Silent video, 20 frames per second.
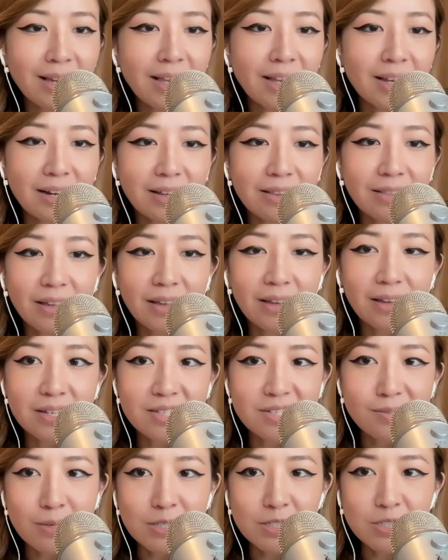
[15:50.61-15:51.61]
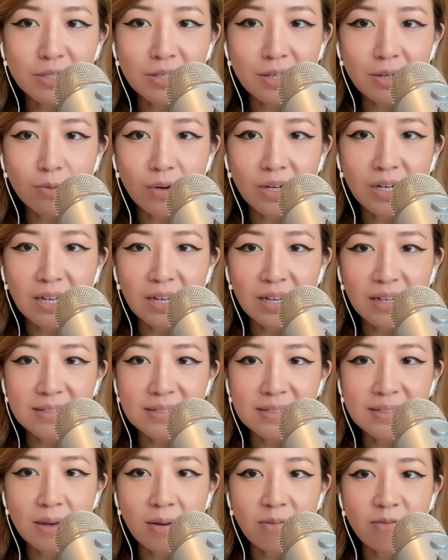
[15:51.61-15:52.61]
And I think especially when
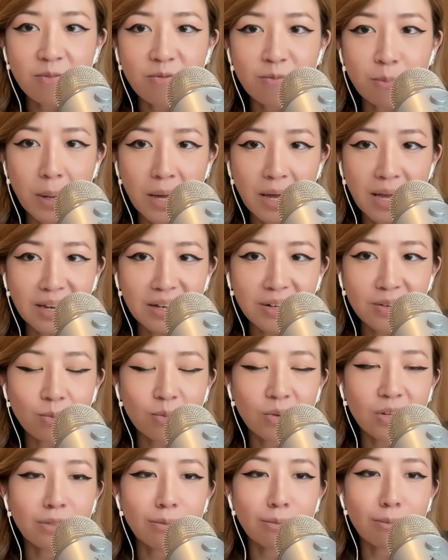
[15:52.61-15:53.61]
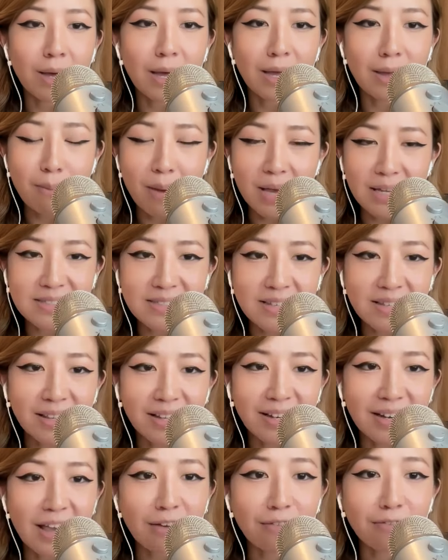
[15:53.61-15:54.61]
it's combined with my
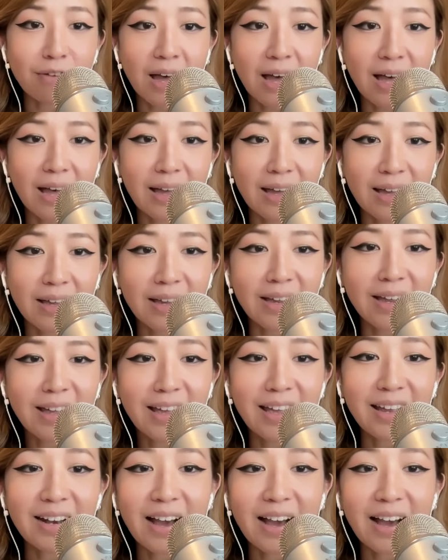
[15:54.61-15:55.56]
masculine F I, and